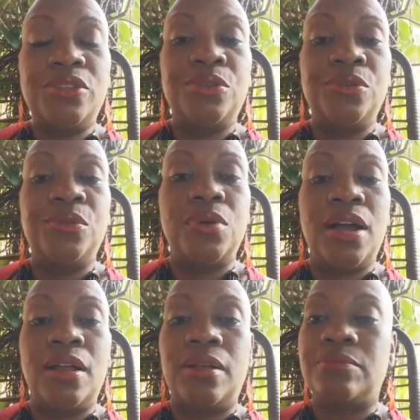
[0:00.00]

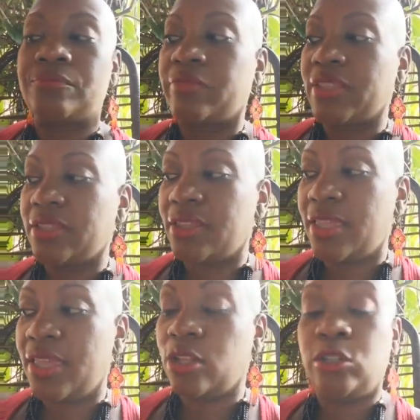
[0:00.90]
to
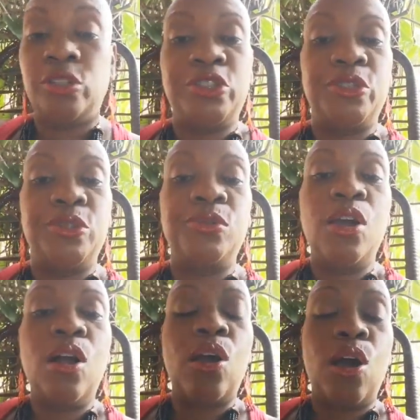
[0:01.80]
include you.